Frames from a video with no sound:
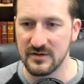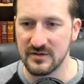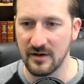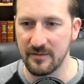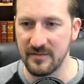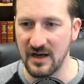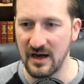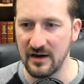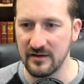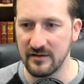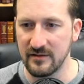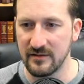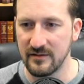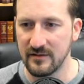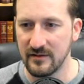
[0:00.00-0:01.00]
So I'm
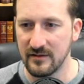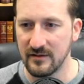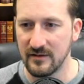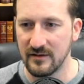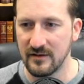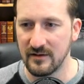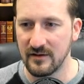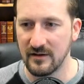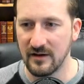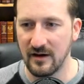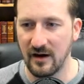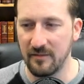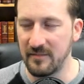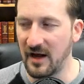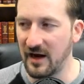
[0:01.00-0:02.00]

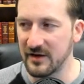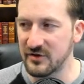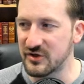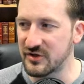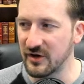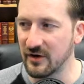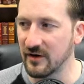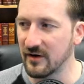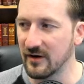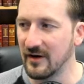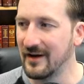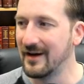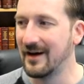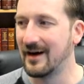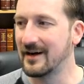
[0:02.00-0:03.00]
not sure.
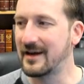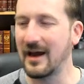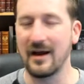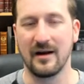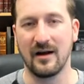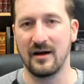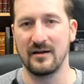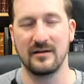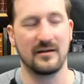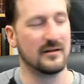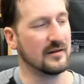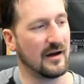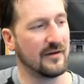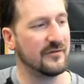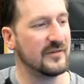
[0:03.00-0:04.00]
Again,
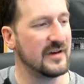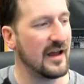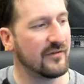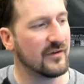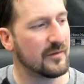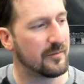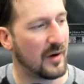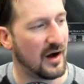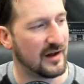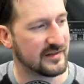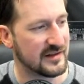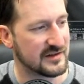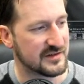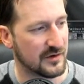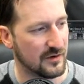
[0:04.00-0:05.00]
I've never
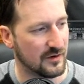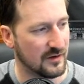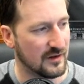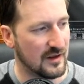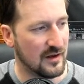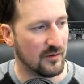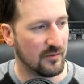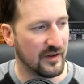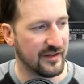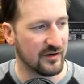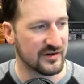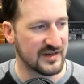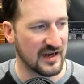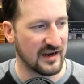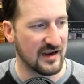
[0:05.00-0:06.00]
bought this whole, well,
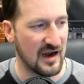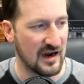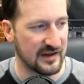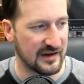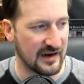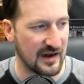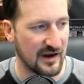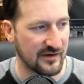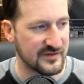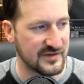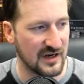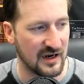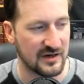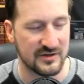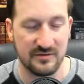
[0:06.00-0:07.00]
they were psychotic and out of
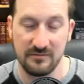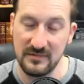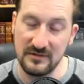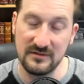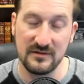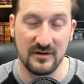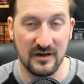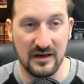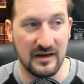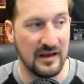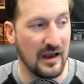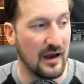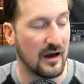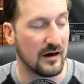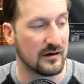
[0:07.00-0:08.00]
touch. Well,
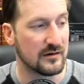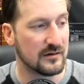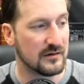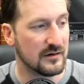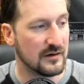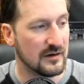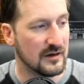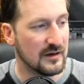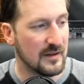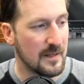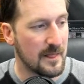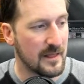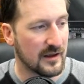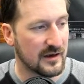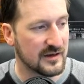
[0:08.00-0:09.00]
yeah.
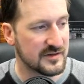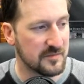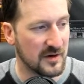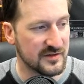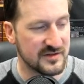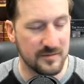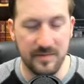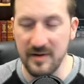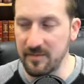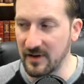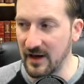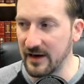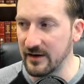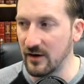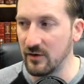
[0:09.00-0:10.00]
Because most of the
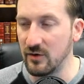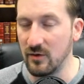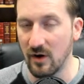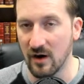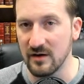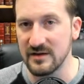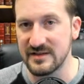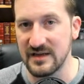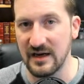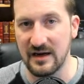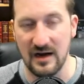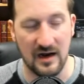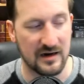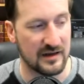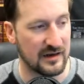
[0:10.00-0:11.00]
people I know who aren't
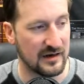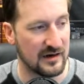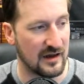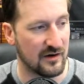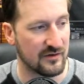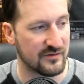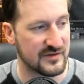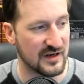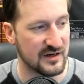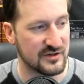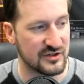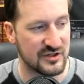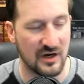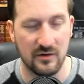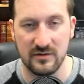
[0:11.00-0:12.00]
psychotic and out of
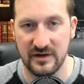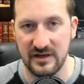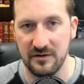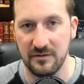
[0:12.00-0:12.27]
touch don't